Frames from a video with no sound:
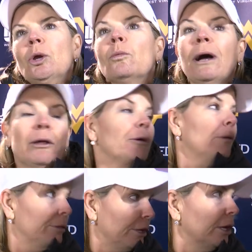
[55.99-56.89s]
Well,
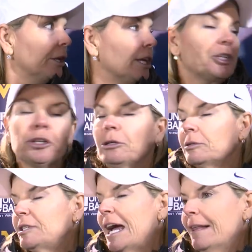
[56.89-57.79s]
the initial
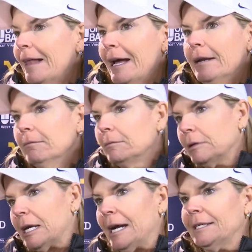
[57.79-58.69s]
sideline
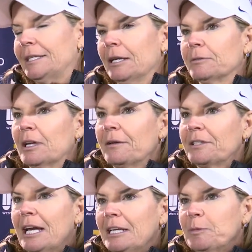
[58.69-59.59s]
guy said it was
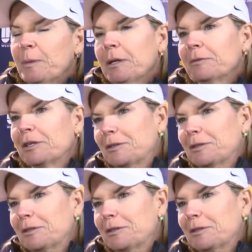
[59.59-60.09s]
offsides, but it was a